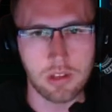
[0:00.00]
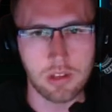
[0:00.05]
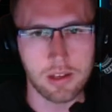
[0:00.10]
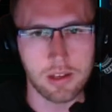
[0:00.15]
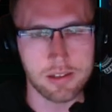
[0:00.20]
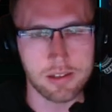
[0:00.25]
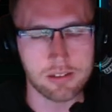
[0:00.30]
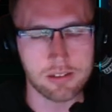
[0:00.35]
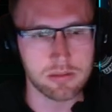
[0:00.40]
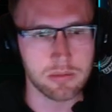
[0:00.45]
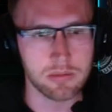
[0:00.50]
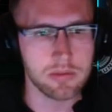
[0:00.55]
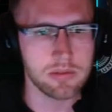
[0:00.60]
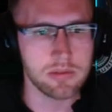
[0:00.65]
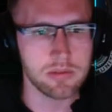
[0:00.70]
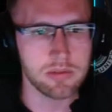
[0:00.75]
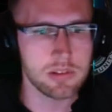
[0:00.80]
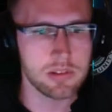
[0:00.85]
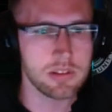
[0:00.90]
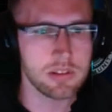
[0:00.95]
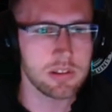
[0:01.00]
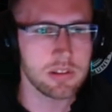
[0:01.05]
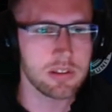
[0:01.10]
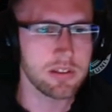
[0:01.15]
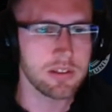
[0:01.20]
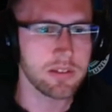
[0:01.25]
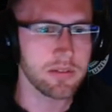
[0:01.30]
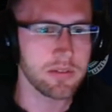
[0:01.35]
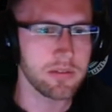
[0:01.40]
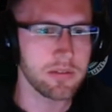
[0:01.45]
tangible,
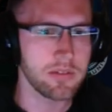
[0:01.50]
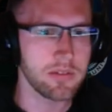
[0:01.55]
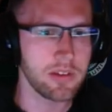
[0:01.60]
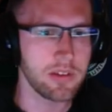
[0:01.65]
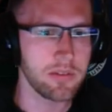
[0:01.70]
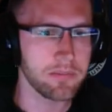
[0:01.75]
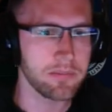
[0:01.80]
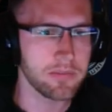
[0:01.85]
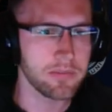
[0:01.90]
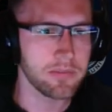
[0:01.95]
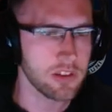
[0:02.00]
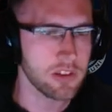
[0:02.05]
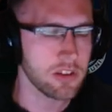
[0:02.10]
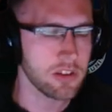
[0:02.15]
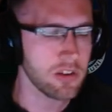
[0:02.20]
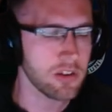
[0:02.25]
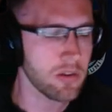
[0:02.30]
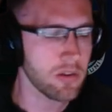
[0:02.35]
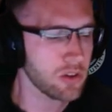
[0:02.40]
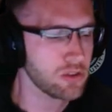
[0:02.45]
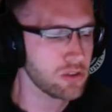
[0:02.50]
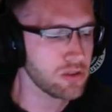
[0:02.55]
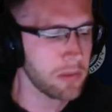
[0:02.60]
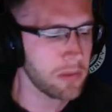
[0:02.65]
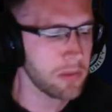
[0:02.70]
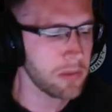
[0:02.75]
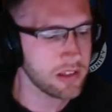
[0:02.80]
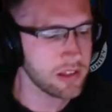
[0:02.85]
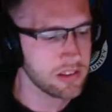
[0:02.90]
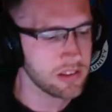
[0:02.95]
right? Could you
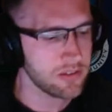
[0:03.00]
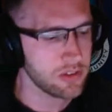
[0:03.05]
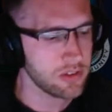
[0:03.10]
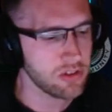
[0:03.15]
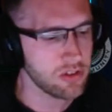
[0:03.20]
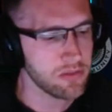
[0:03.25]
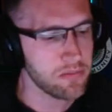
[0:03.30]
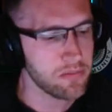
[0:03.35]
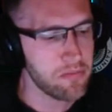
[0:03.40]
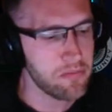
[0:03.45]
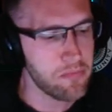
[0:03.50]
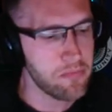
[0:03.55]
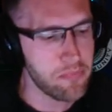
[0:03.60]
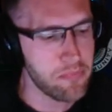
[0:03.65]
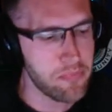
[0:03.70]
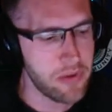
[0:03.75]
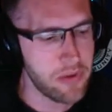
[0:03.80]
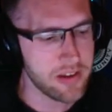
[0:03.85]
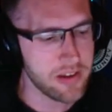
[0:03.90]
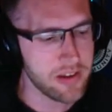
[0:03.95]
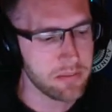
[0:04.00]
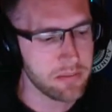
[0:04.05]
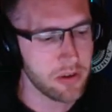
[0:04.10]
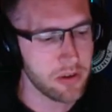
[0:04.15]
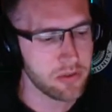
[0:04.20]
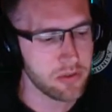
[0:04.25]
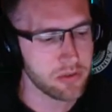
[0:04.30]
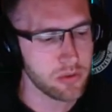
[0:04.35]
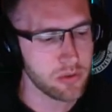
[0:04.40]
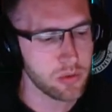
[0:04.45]
imagine if you just press a
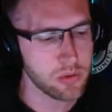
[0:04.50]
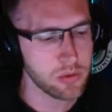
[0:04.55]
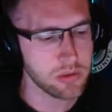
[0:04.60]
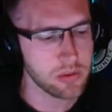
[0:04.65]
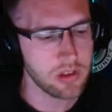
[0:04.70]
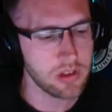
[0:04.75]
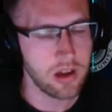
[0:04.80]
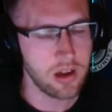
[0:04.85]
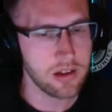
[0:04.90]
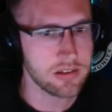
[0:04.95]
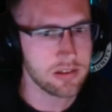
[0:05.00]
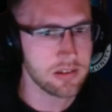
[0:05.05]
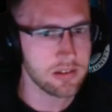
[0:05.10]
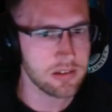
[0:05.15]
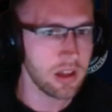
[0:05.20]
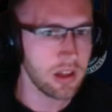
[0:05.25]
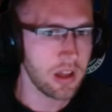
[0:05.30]
button on your HOTAS